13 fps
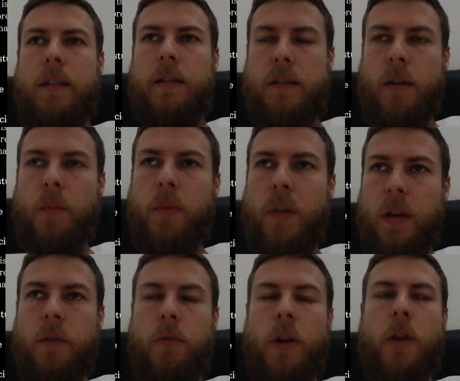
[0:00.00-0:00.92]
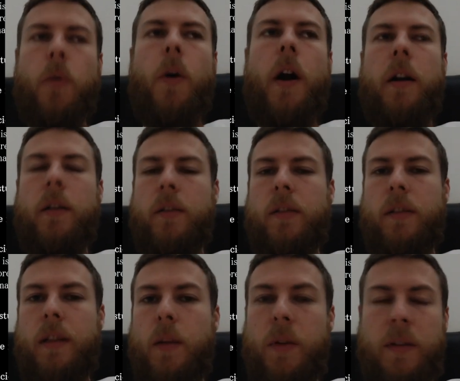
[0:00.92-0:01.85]
something requires
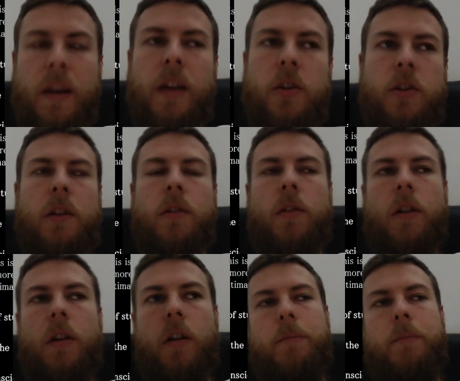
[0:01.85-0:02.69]
limitation or